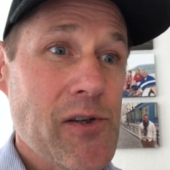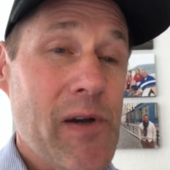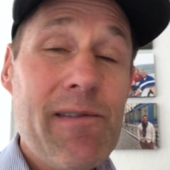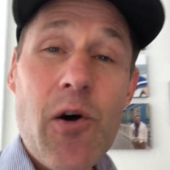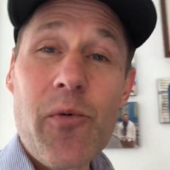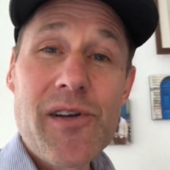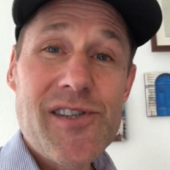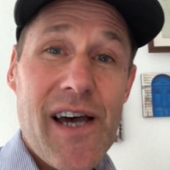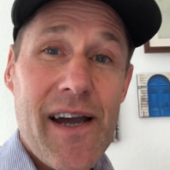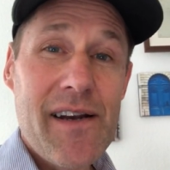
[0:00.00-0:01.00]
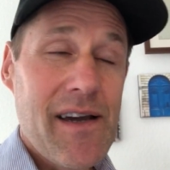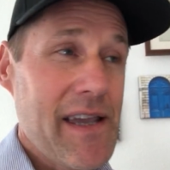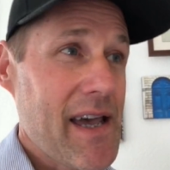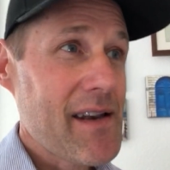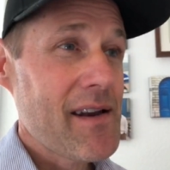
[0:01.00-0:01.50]
So even though we're inside,
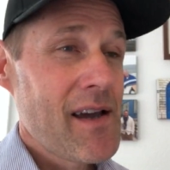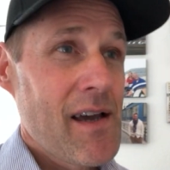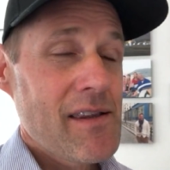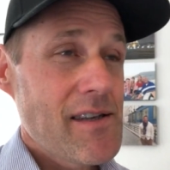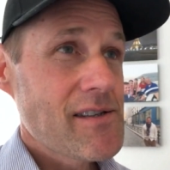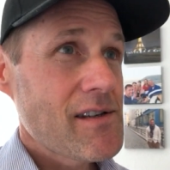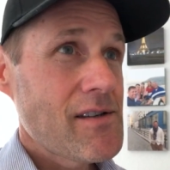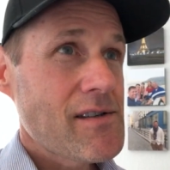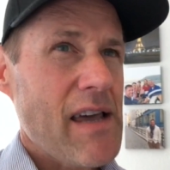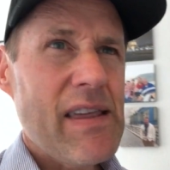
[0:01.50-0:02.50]
again, this is,